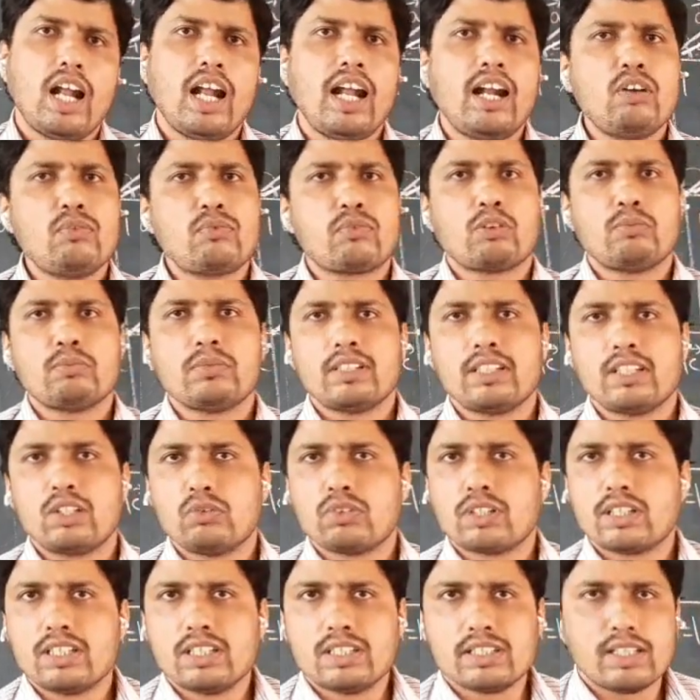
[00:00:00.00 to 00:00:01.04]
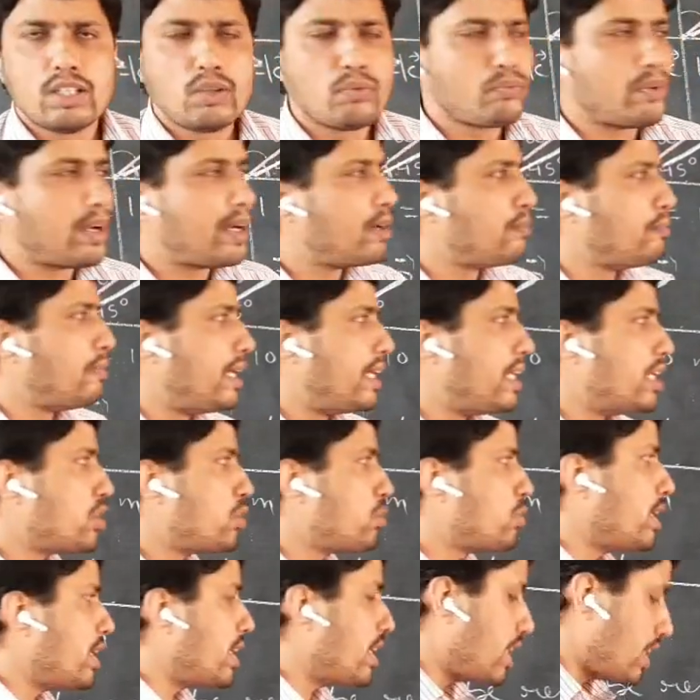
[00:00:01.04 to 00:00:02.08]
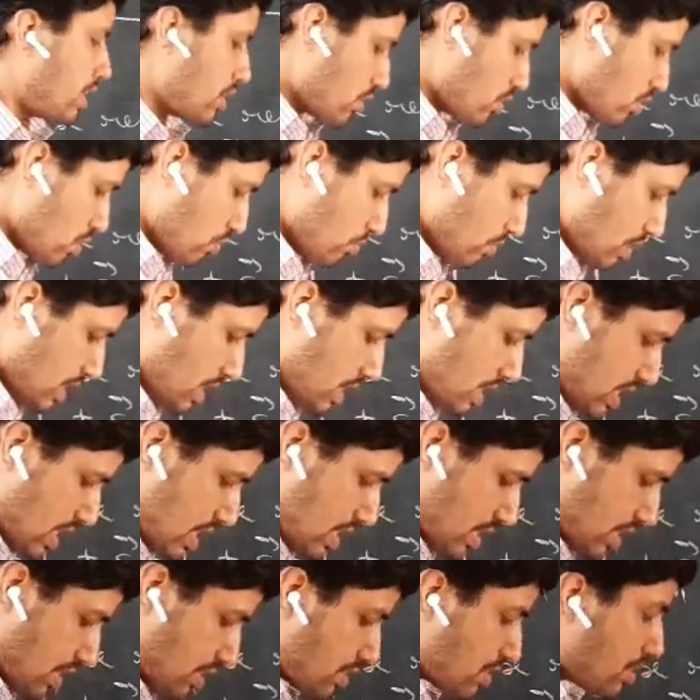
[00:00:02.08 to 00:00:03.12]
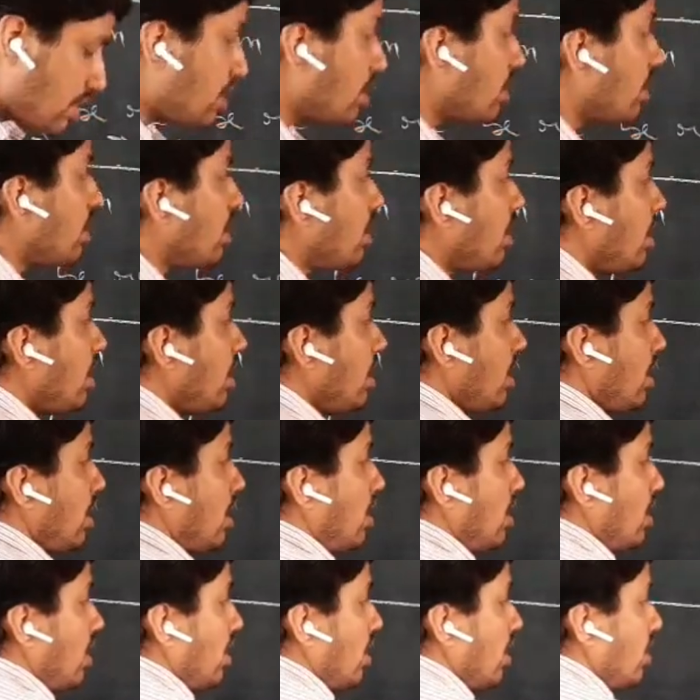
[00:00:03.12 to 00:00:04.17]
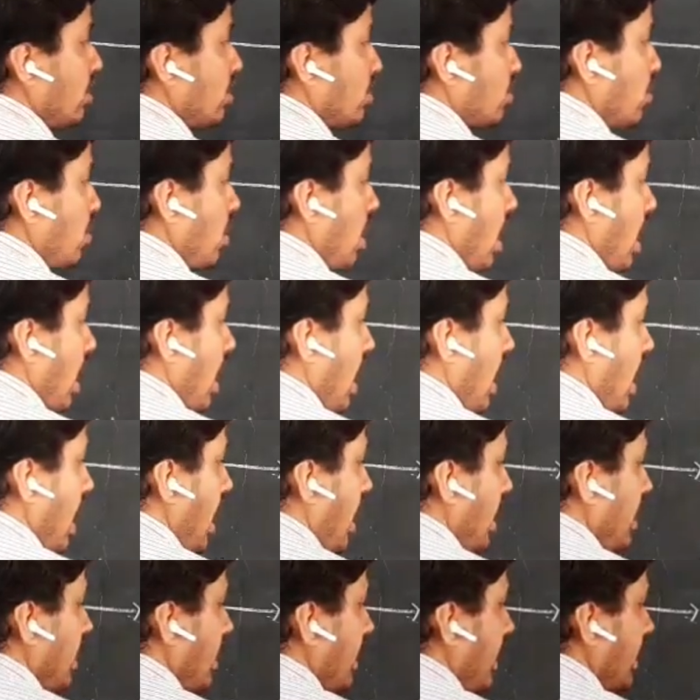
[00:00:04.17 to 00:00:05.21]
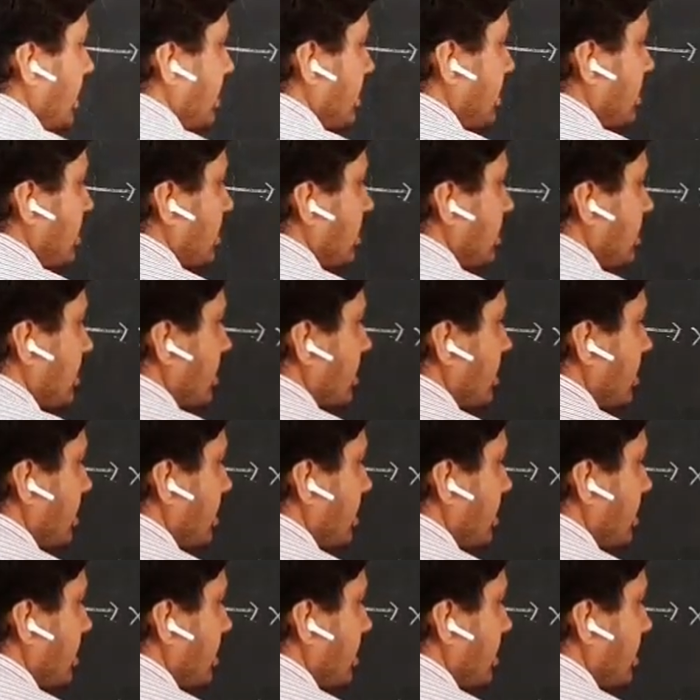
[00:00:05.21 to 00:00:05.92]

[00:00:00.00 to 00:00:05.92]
And from there you can easily find magnitude and direction of the resultant. So Rx,